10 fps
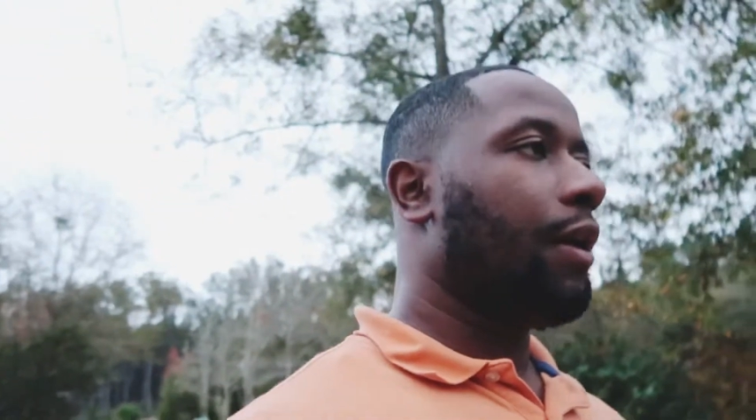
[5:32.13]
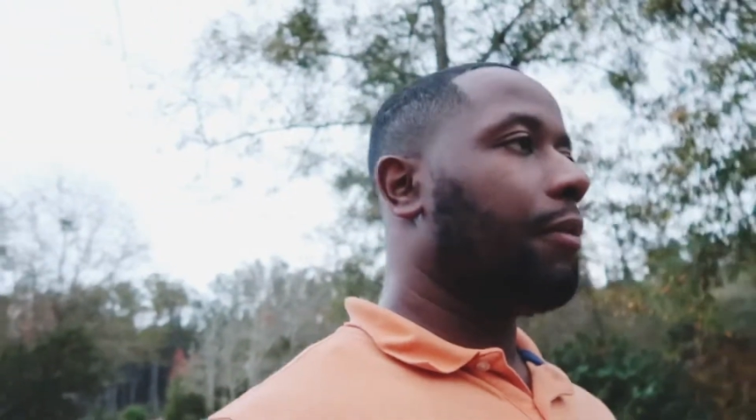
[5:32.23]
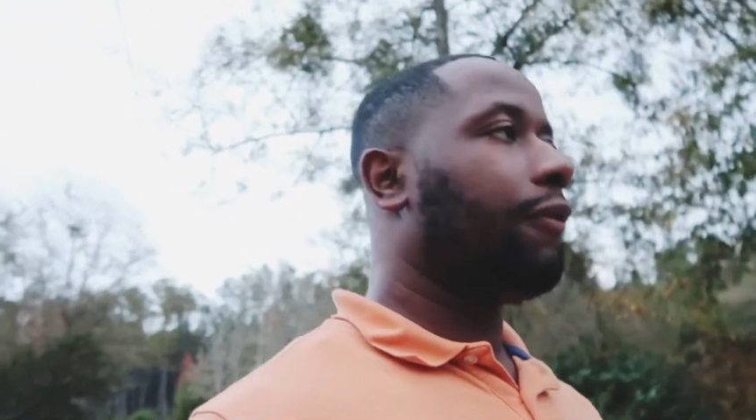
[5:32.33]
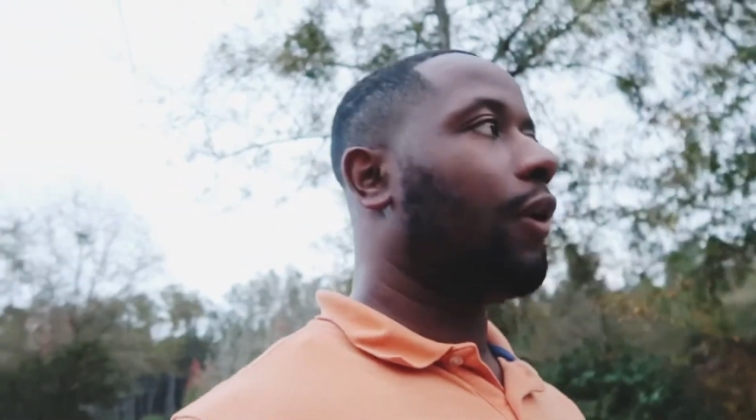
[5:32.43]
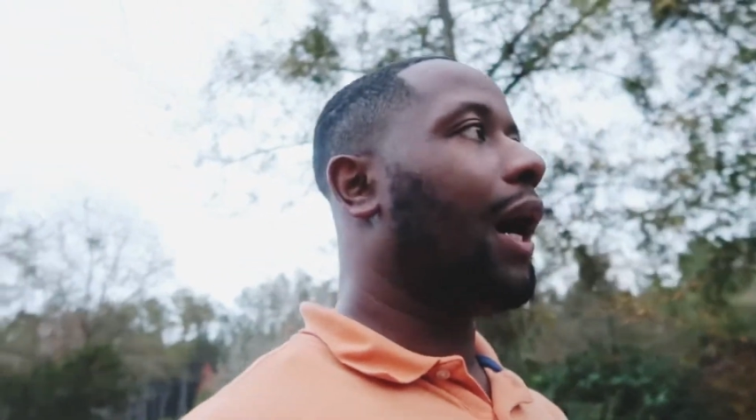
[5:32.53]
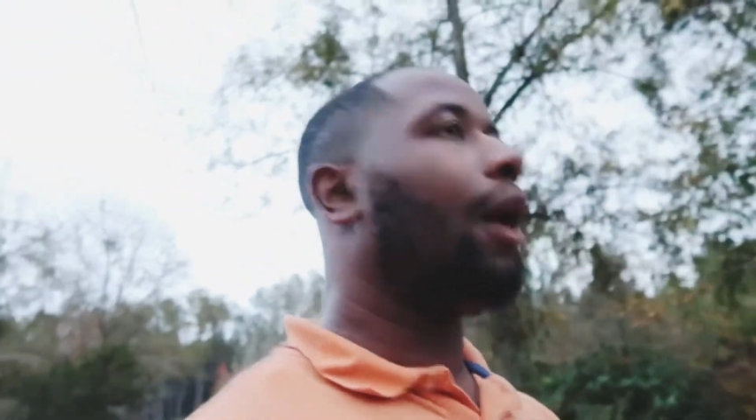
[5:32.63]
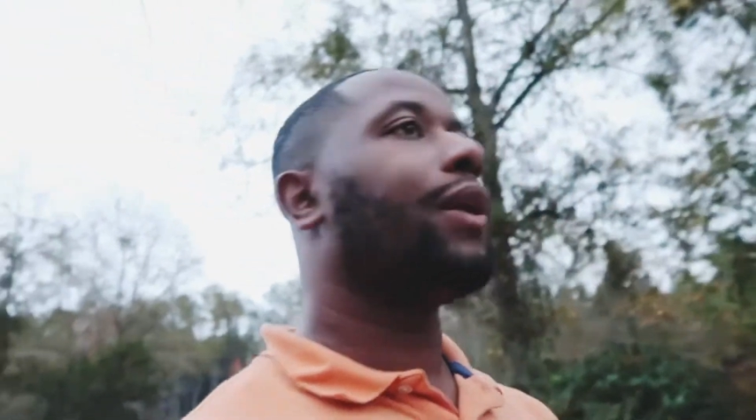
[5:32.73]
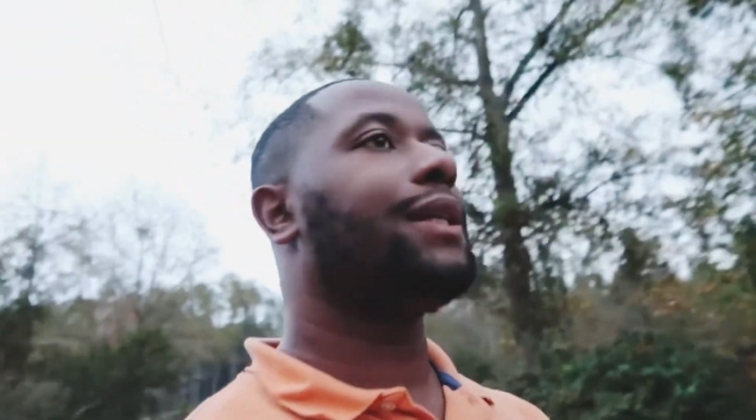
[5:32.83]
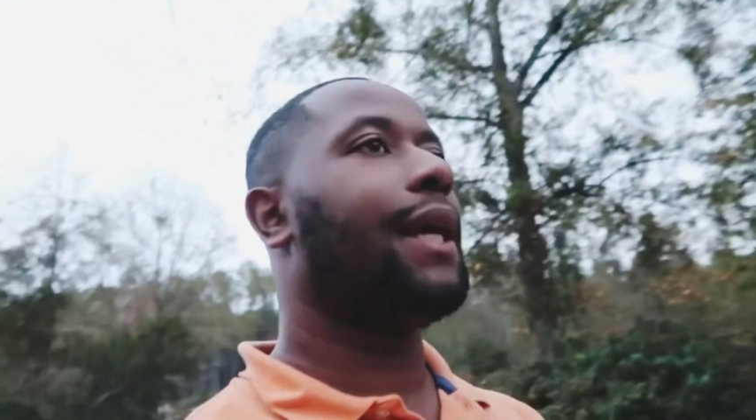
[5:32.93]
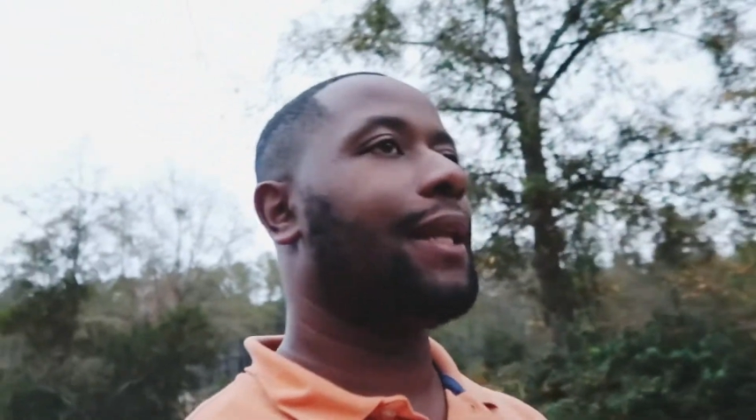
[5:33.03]
before all
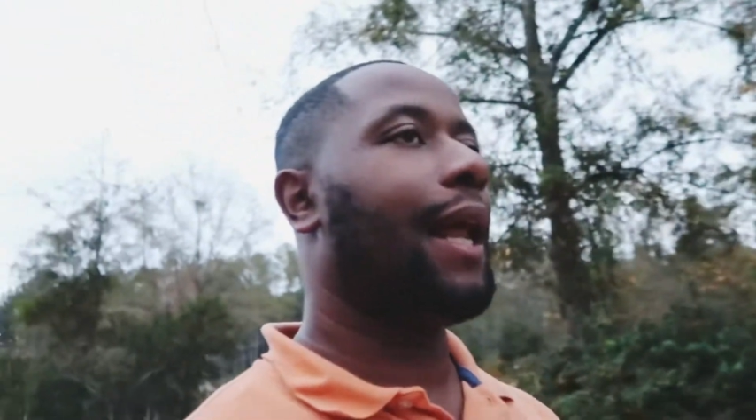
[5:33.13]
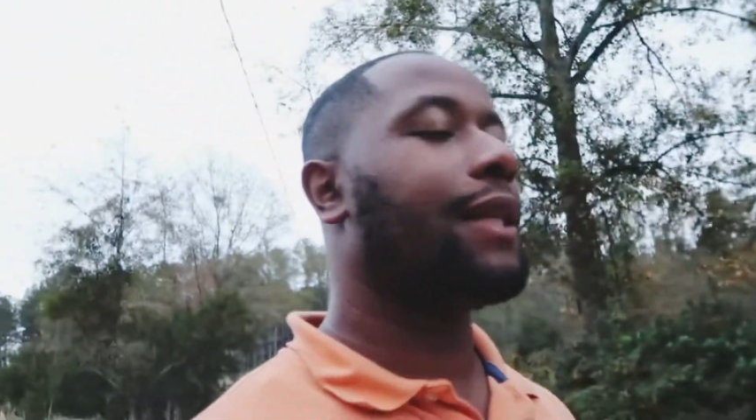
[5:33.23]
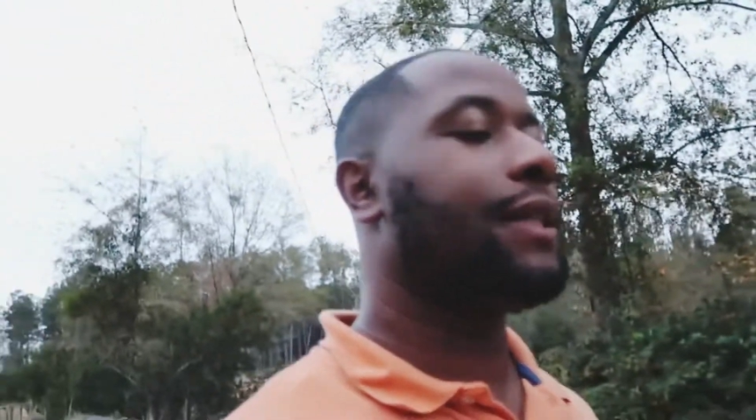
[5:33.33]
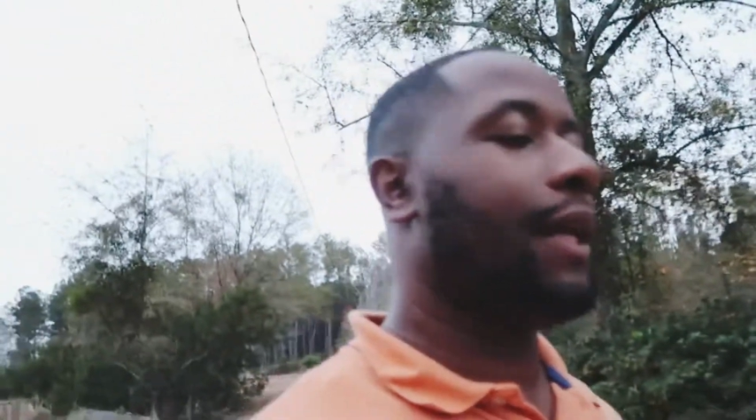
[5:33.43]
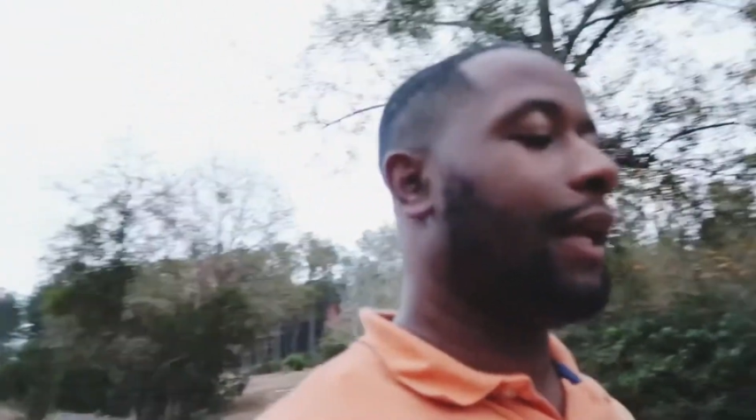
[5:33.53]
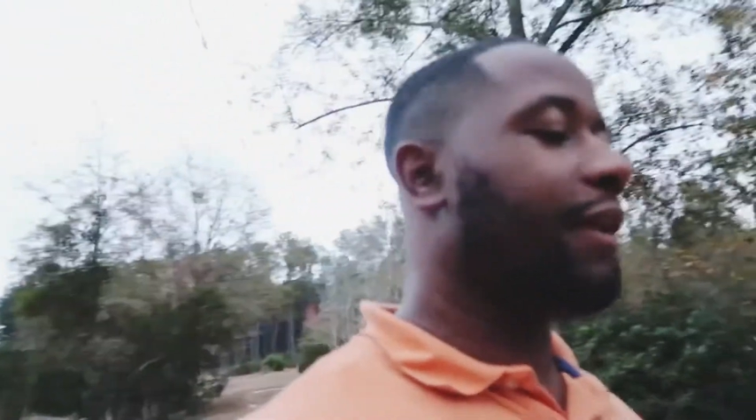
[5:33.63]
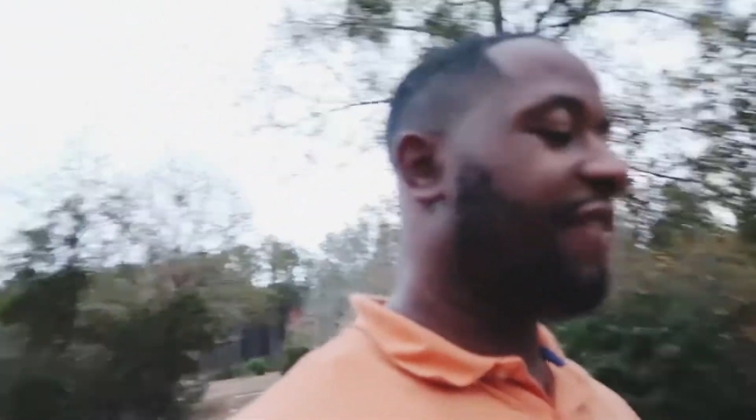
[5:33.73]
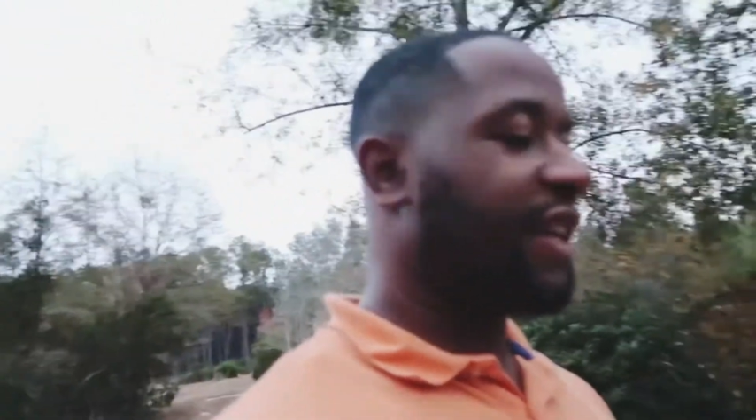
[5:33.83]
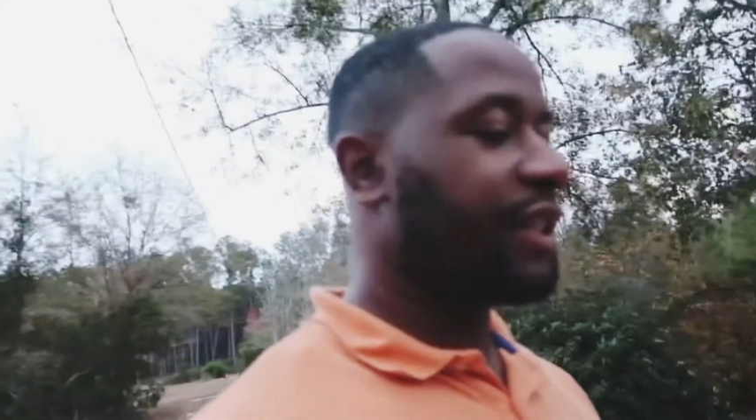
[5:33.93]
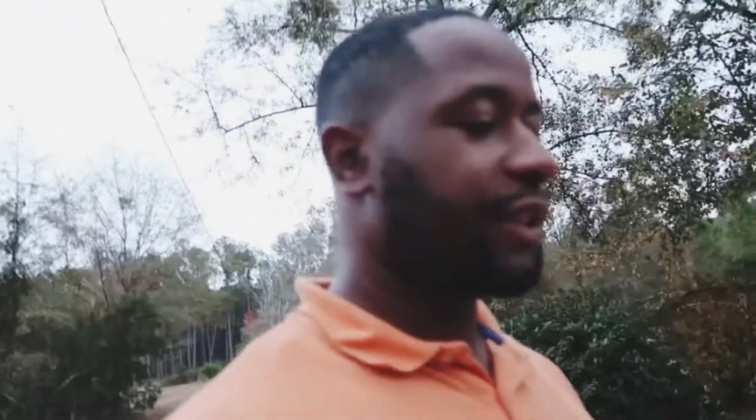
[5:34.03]
the technology and
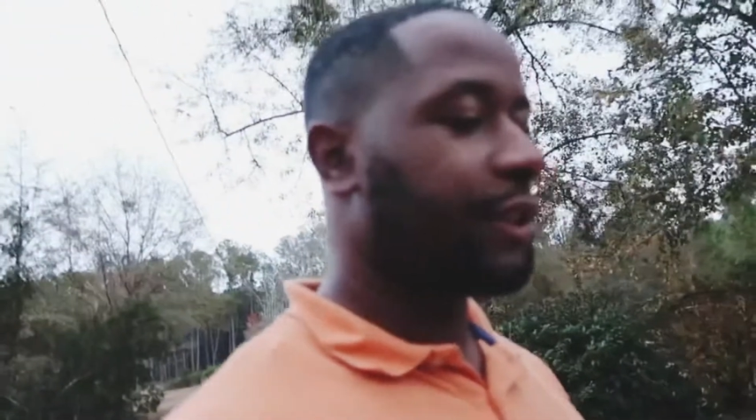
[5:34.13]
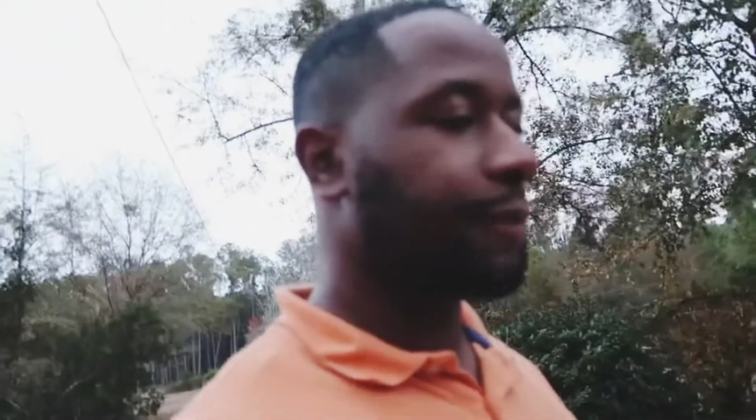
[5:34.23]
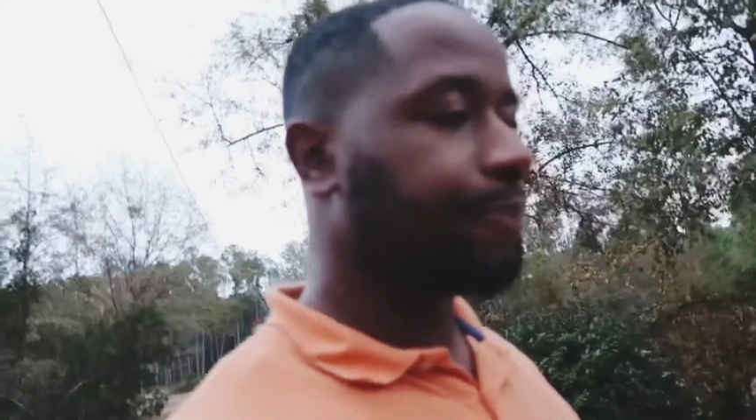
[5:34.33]
innovations